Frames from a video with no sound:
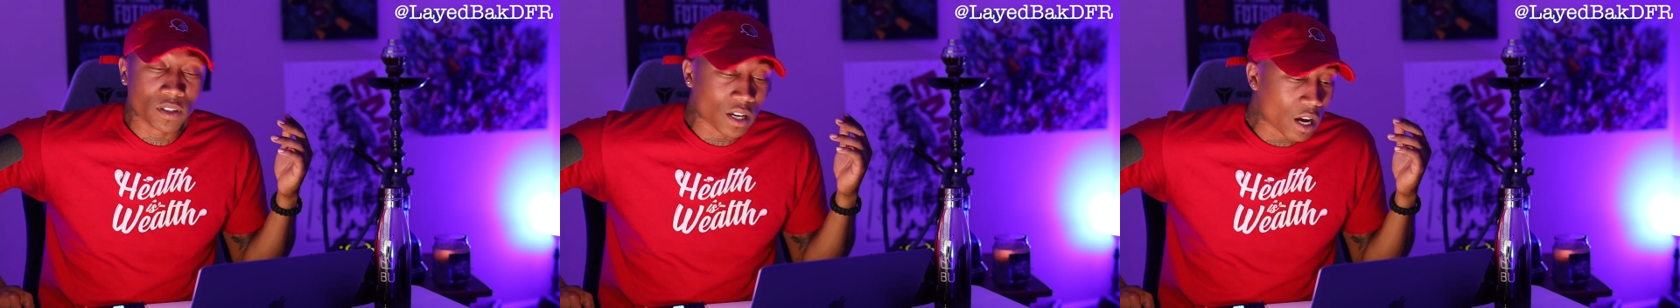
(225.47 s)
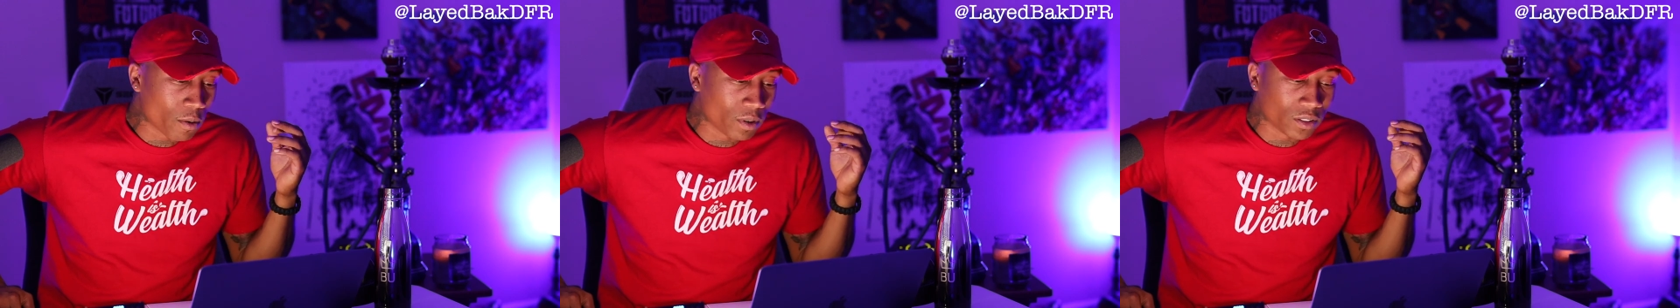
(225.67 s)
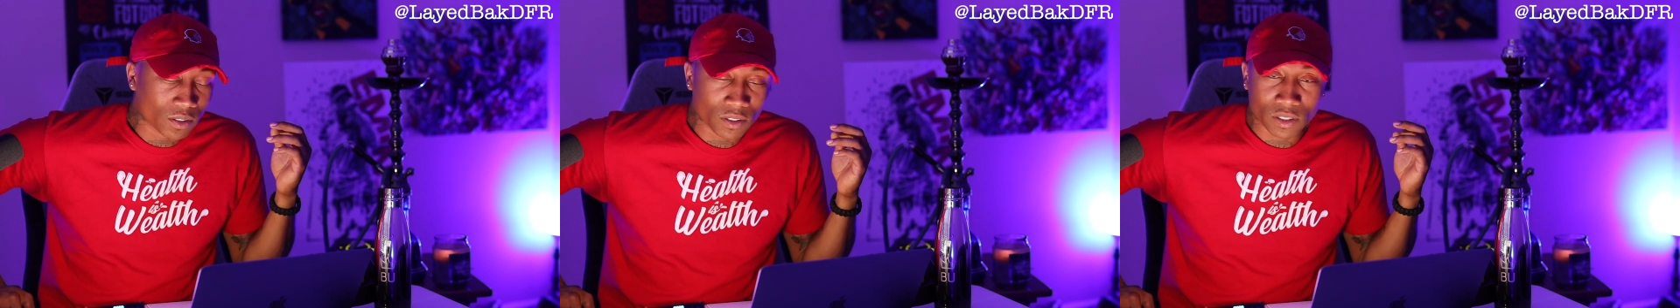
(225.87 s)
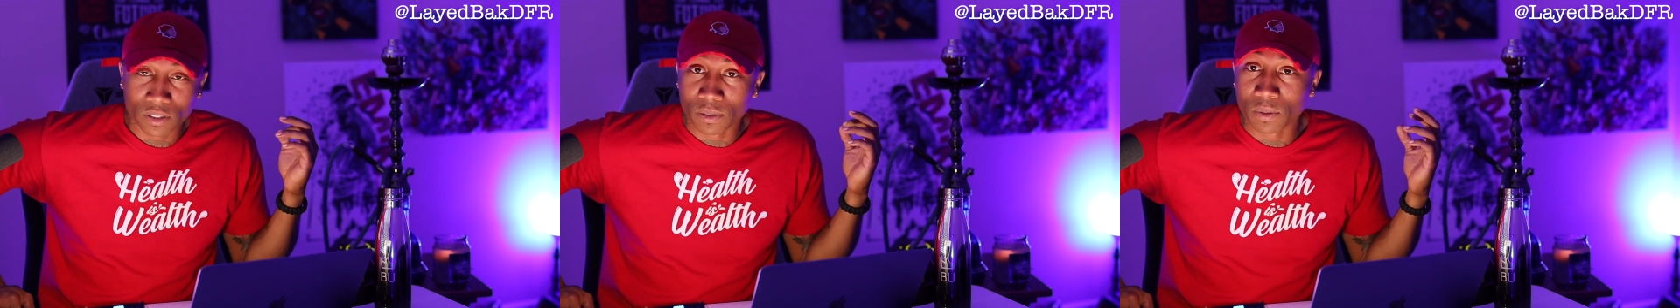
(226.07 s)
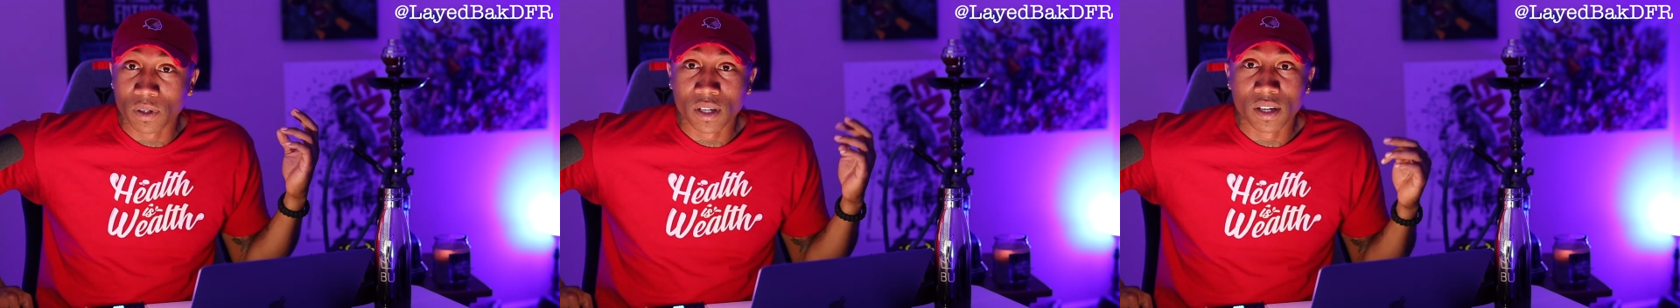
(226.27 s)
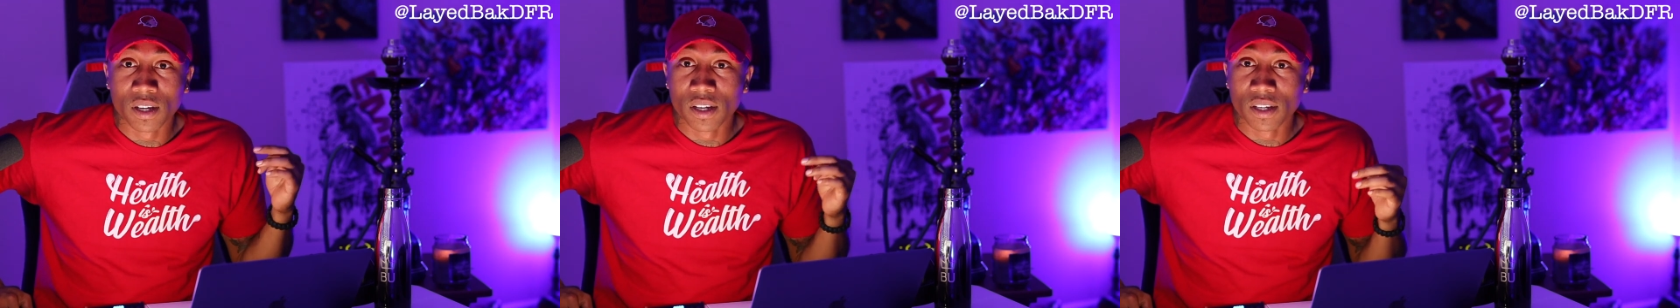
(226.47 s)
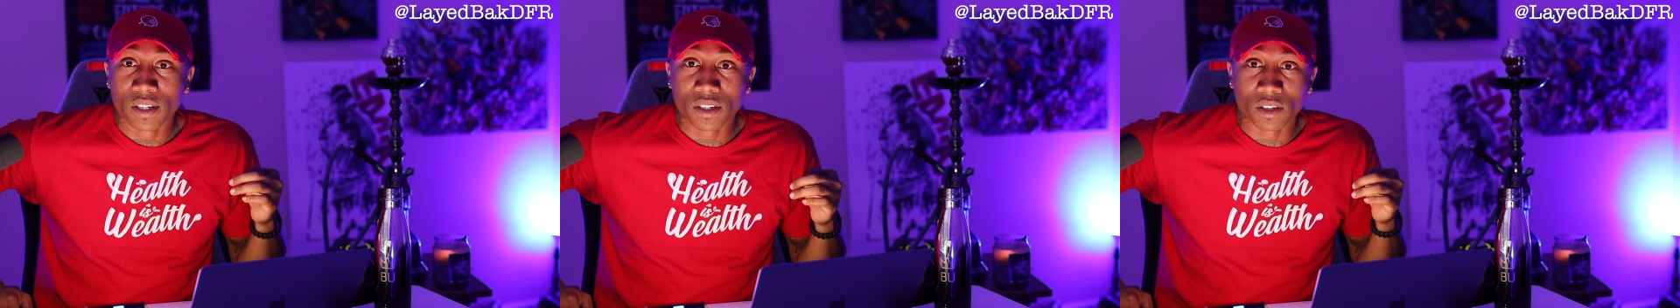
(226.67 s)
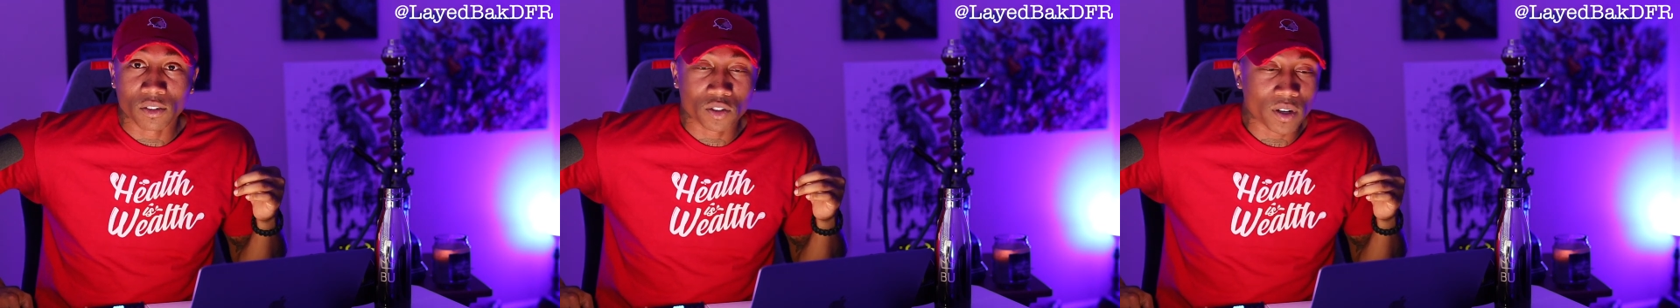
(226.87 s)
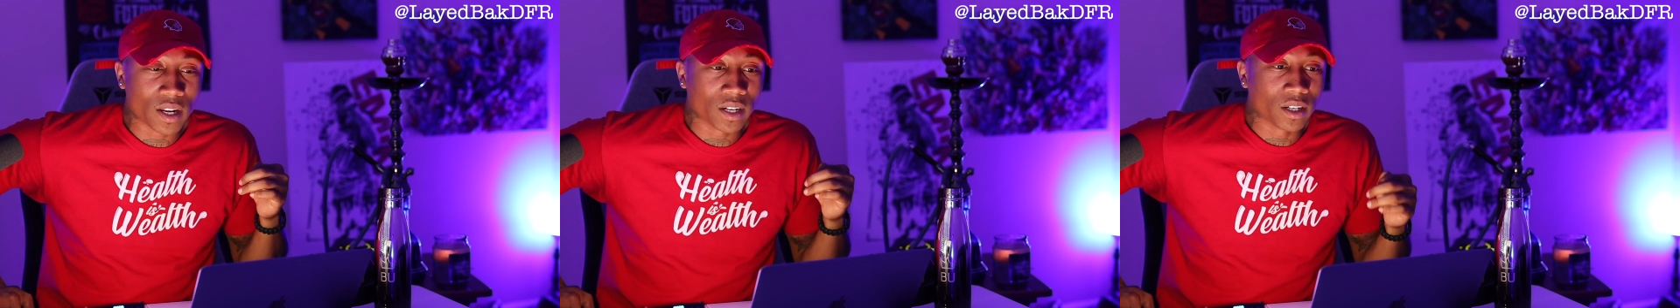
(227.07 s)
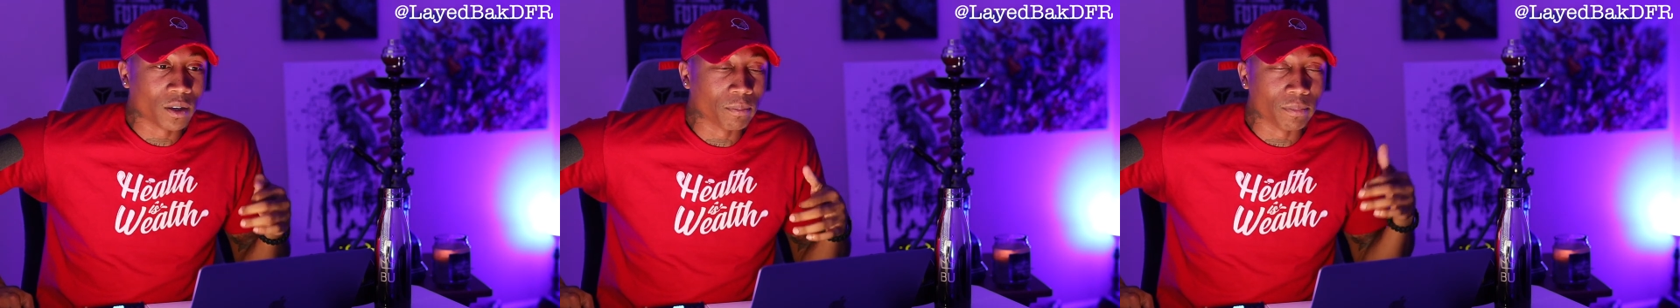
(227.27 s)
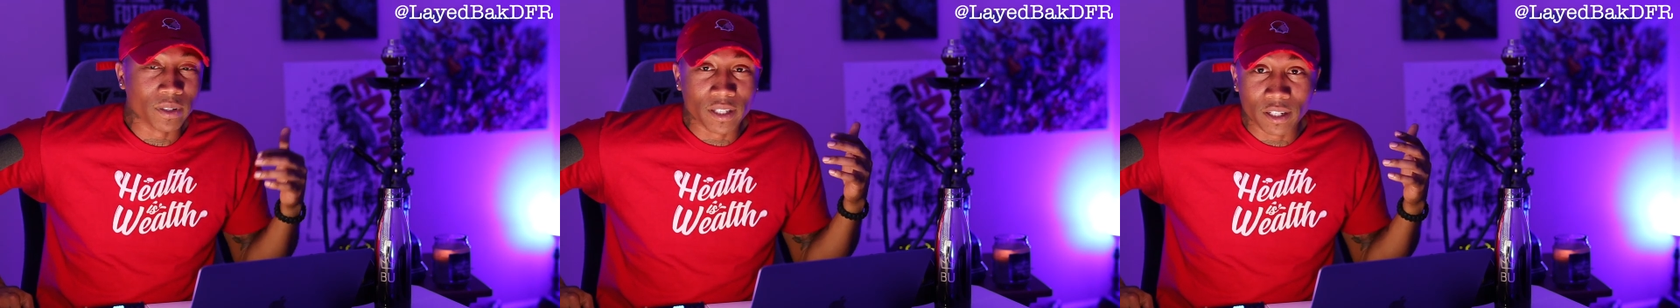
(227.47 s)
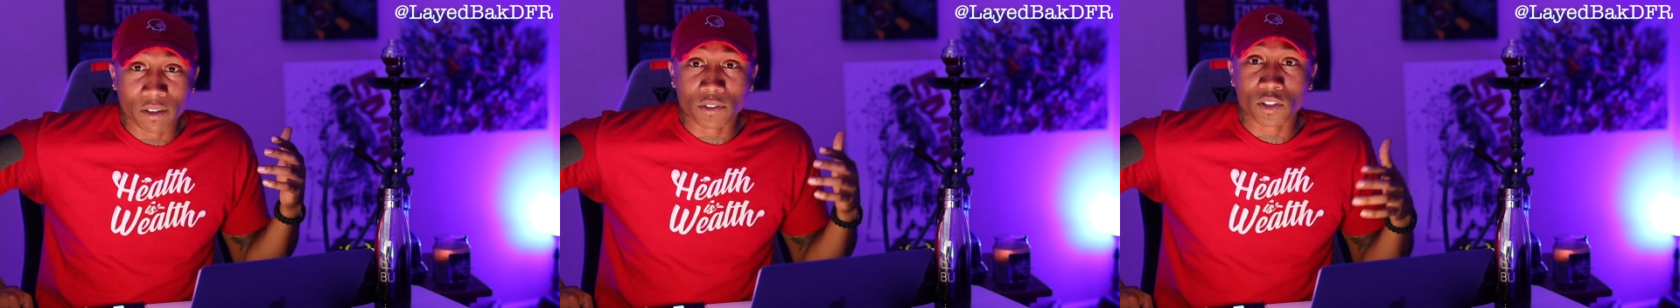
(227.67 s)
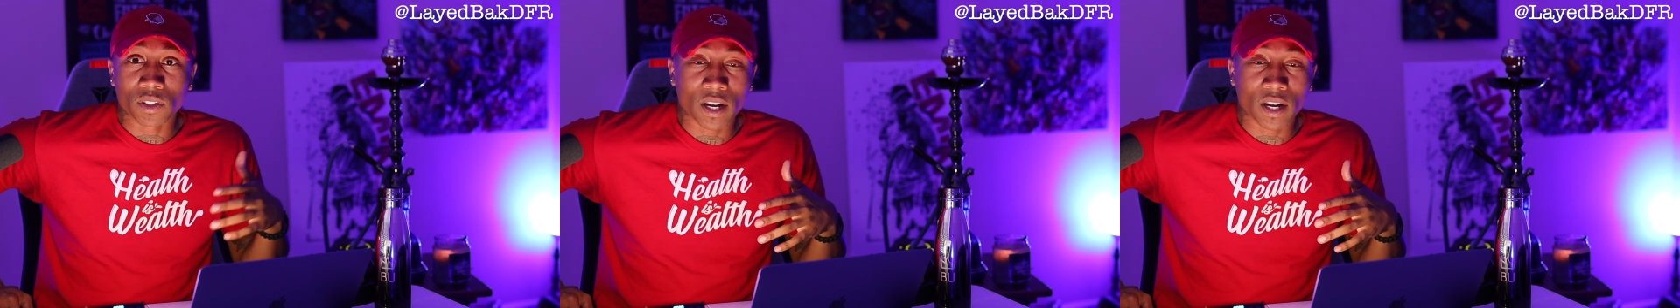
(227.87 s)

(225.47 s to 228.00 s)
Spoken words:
He always on some, you know, trying to uplift,